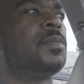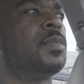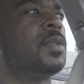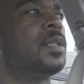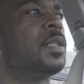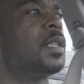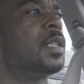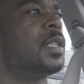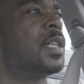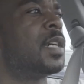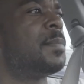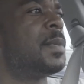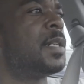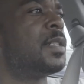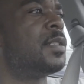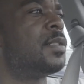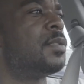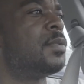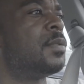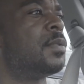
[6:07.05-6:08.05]
But I think I
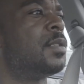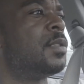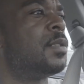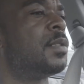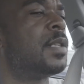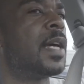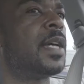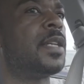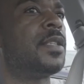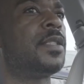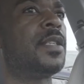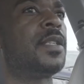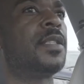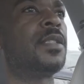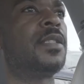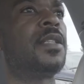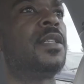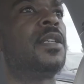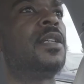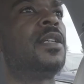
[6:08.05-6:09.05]
might just do a little light
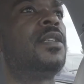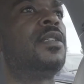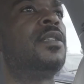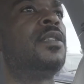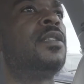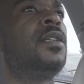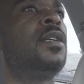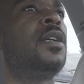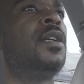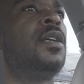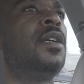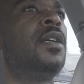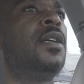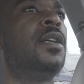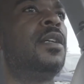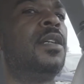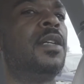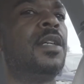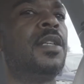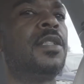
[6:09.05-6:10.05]
chest today
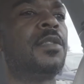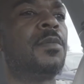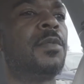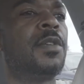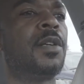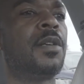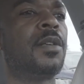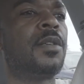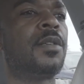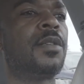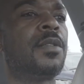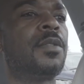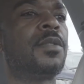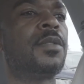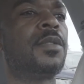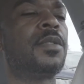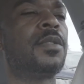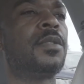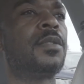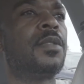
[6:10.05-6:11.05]
and some
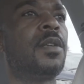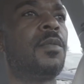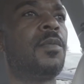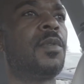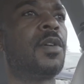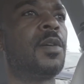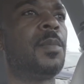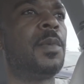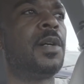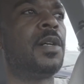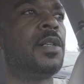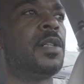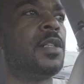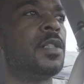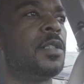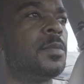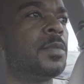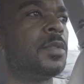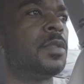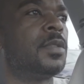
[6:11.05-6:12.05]
curls and work on my
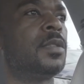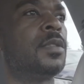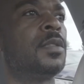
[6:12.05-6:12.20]
arms.